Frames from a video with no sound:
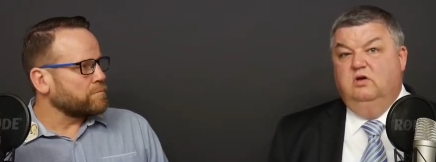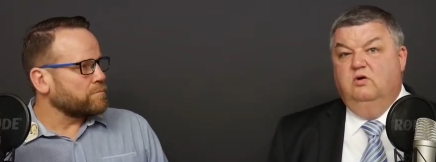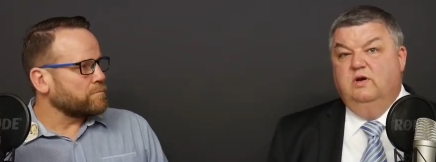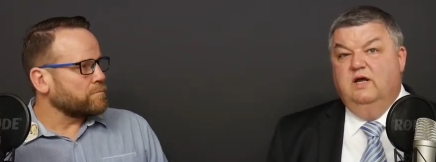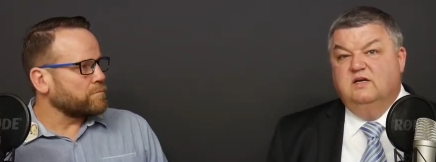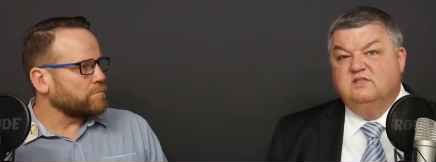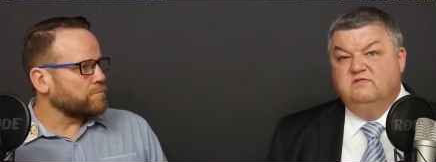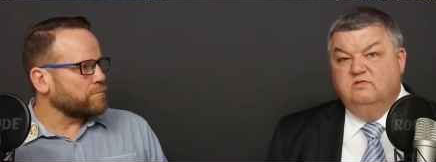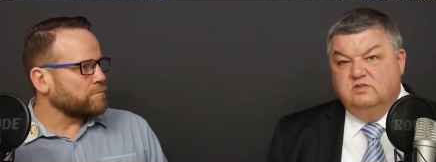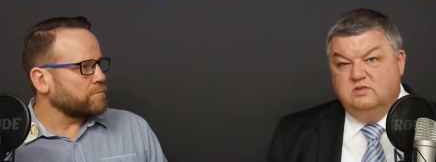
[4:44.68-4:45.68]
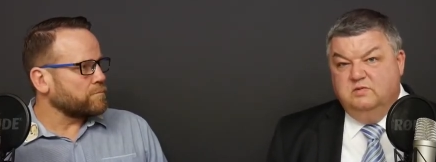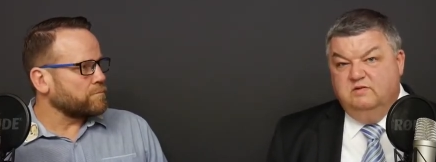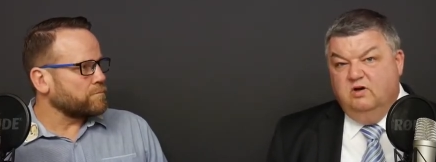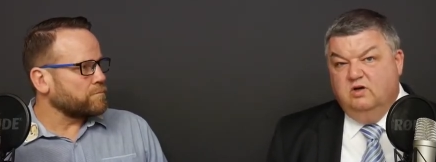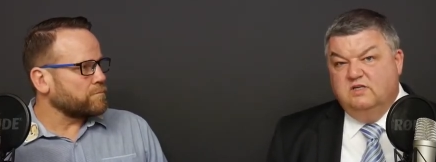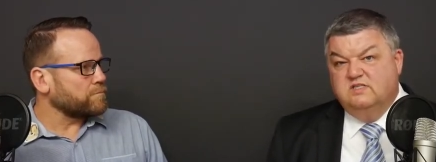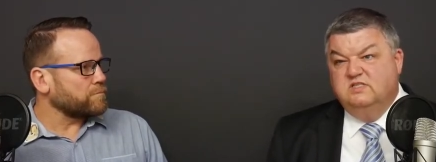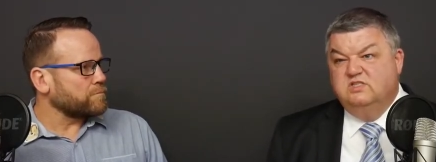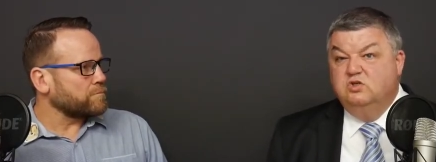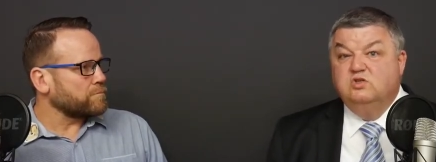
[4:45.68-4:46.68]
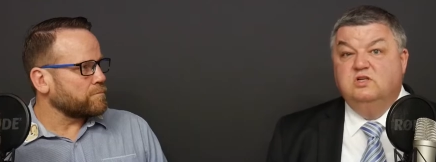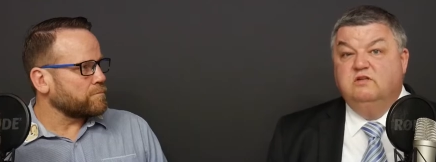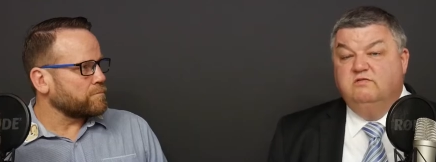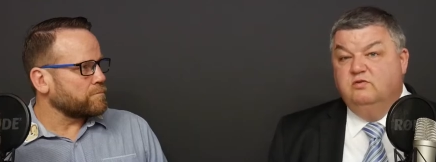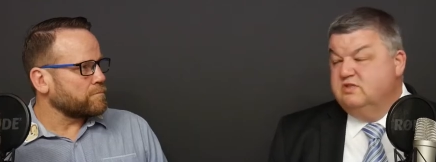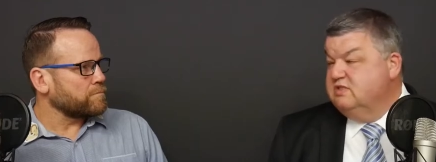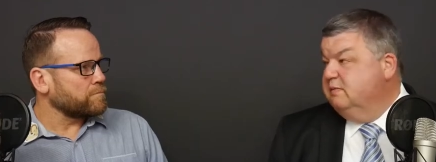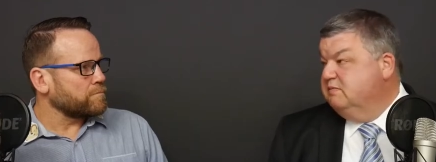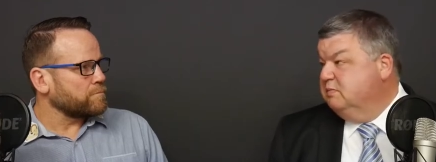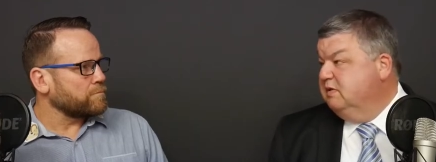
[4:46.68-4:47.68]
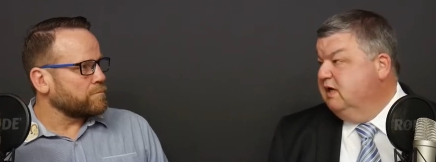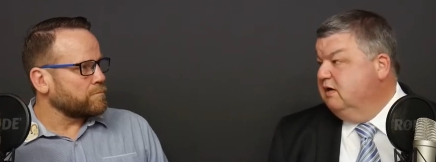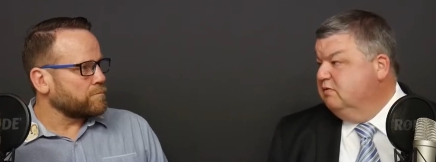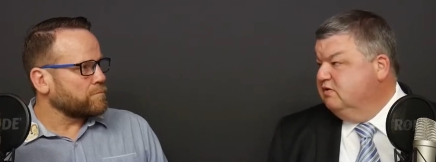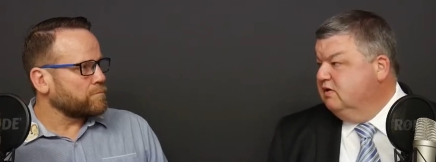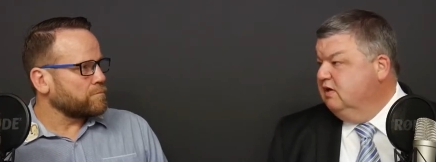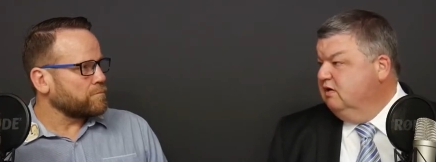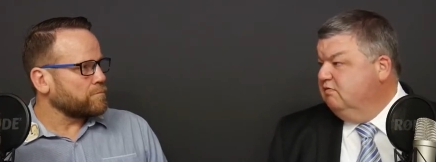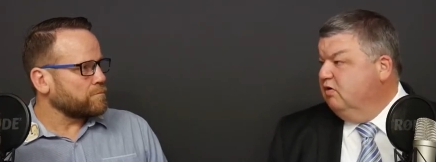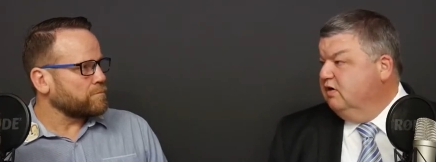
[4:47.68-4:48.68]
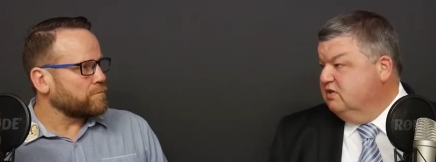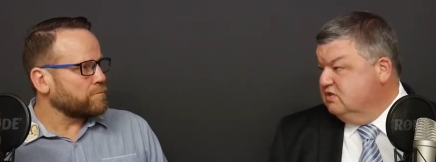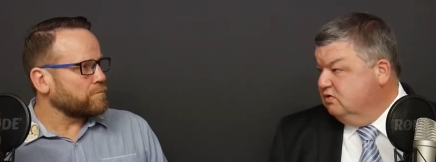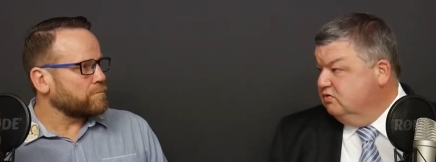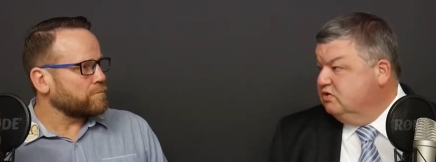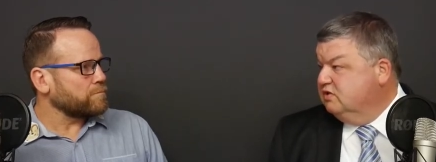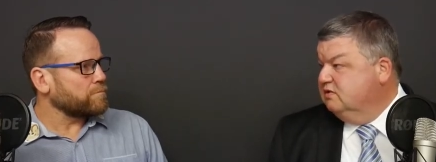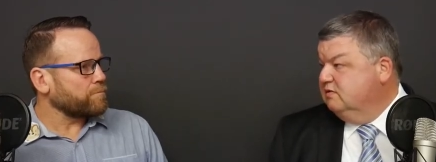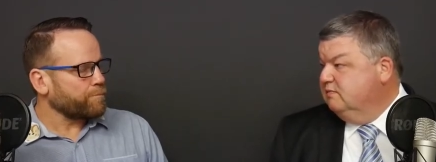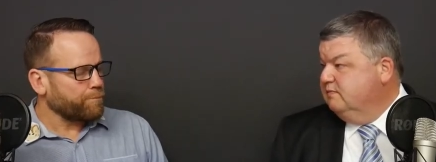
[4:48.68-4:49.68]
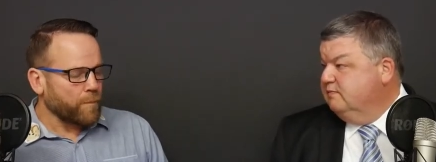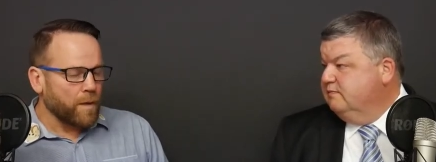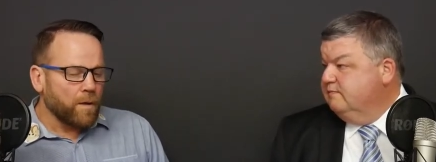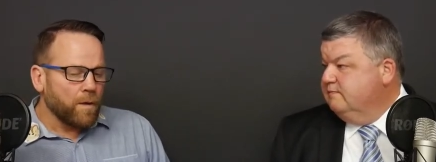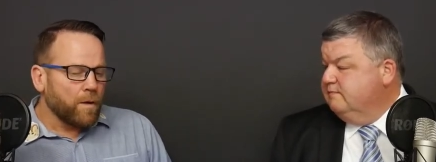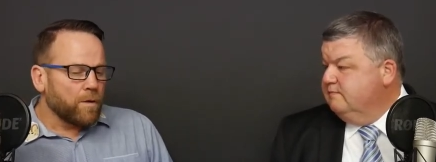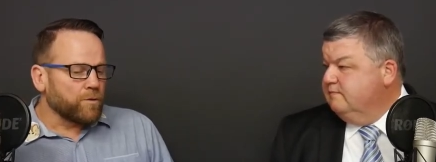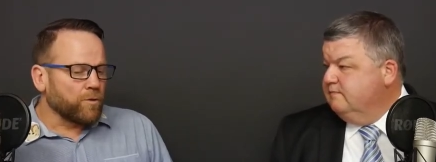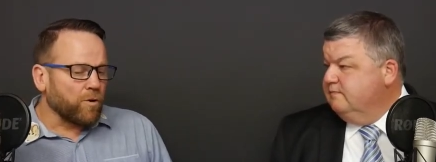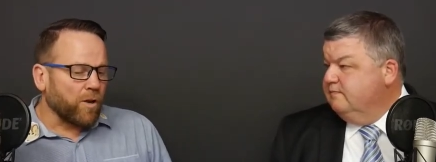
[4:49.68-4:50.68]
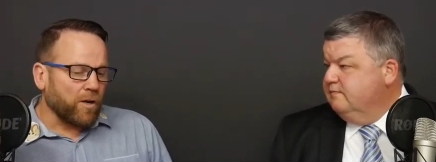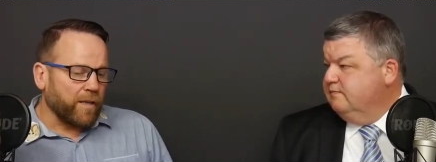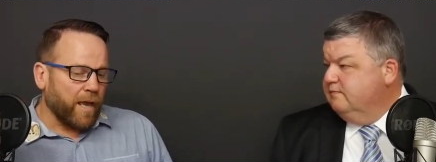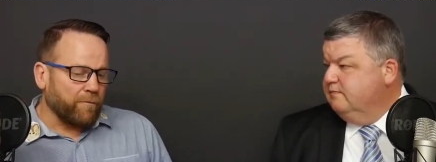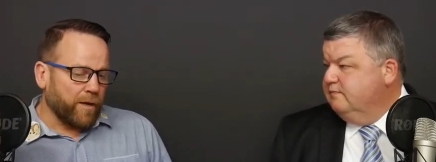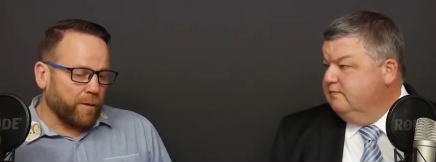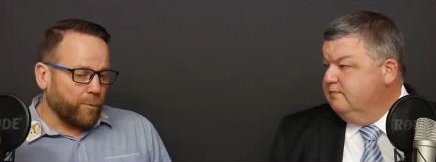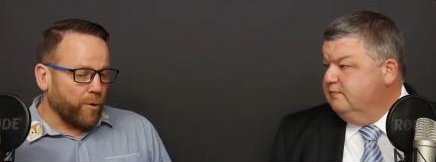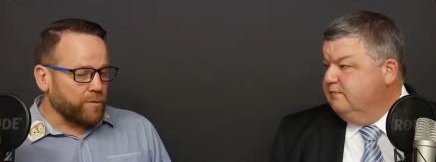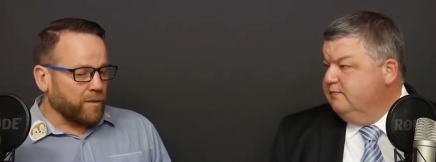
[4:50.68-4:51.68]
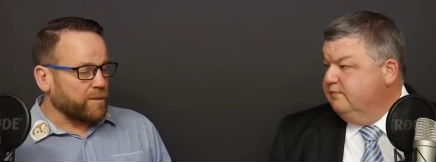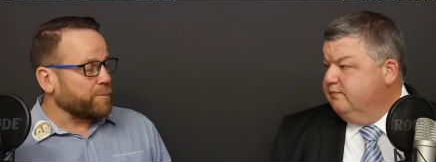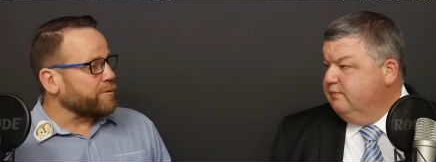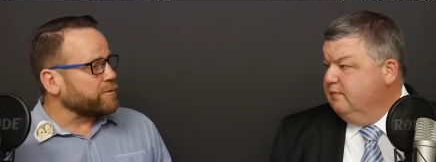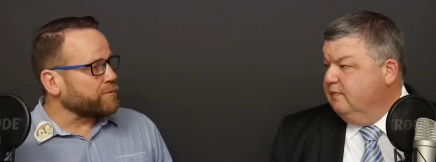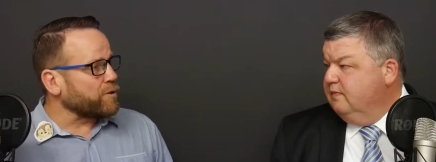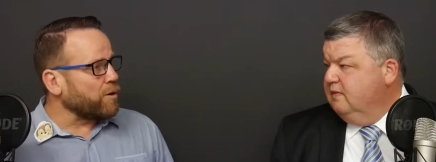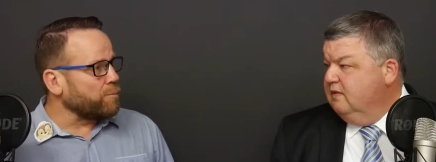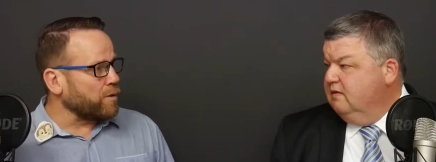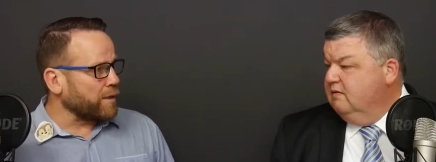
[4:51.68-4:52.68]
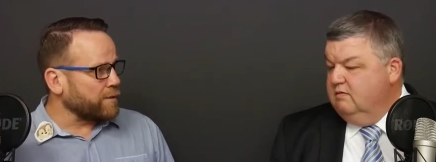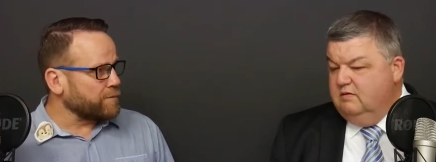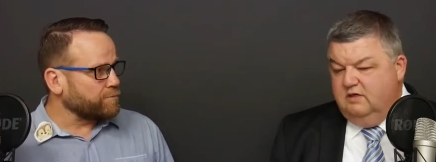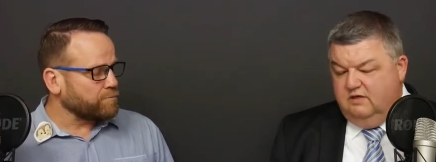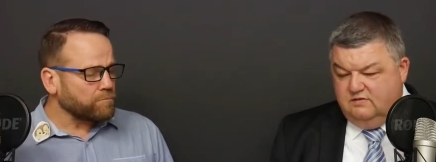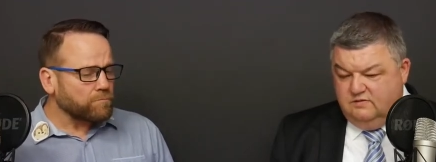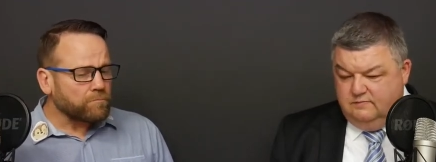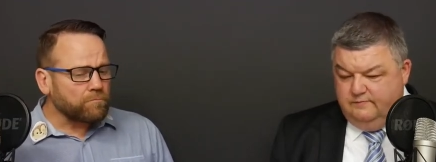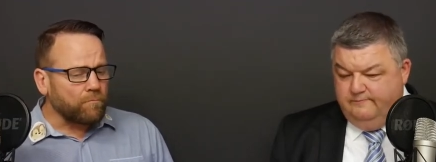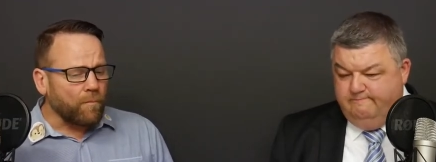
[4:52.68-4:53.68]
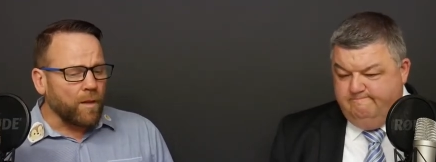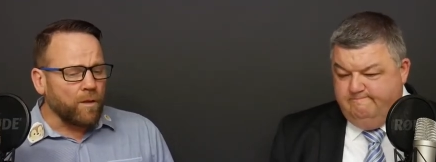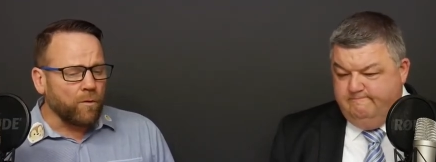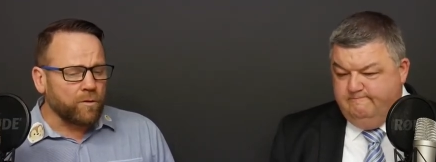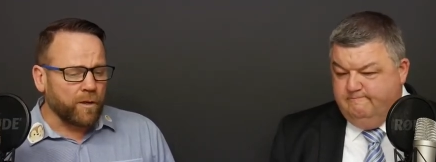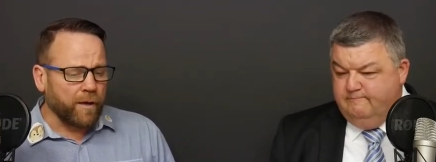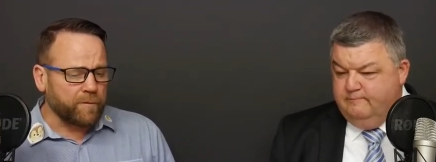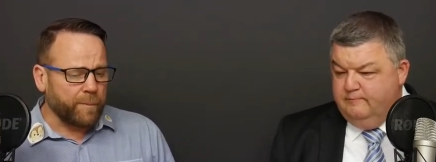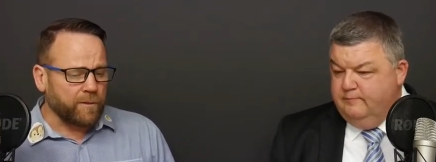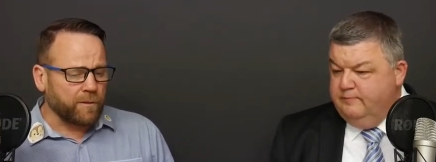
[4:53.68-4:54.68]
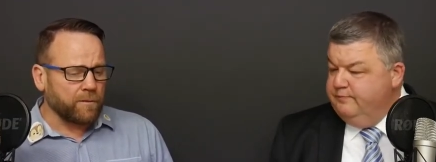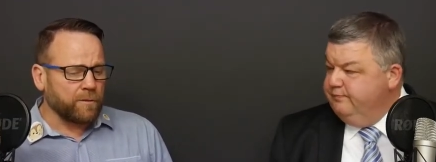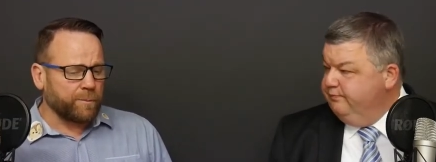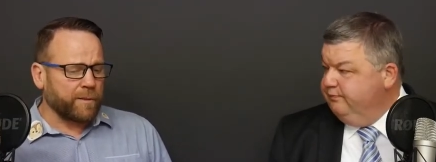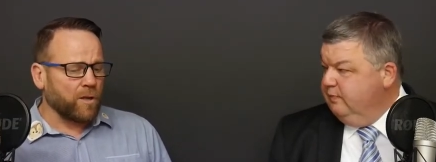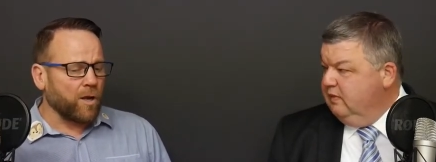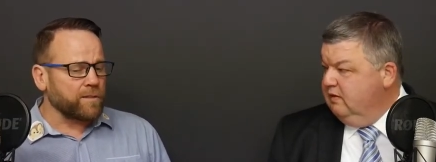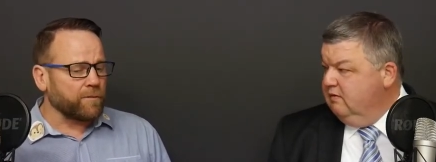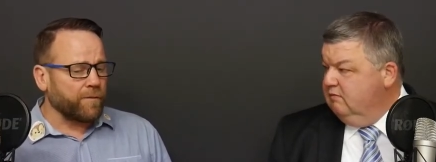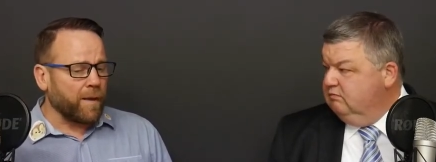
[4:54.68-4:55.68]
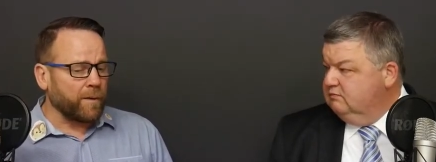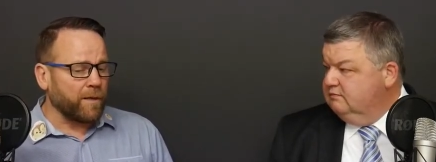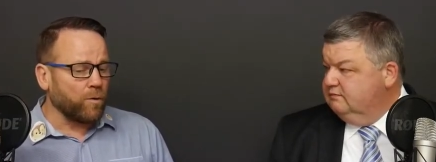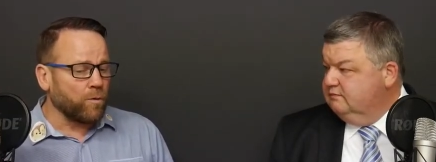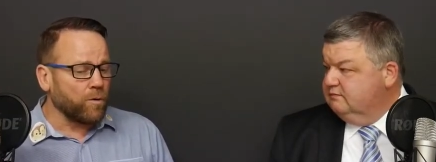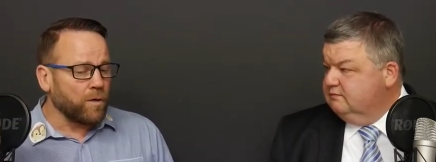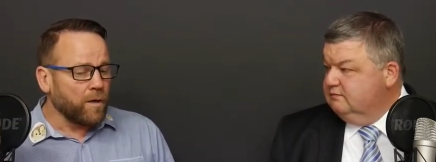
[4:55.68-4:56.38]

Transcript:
Speaker 1: go and ask for some advice is usually the first step to being able to find a solution.
Speaker 2: So not only have you had personal experience of child bullying, yes, you also have special specialised in family law,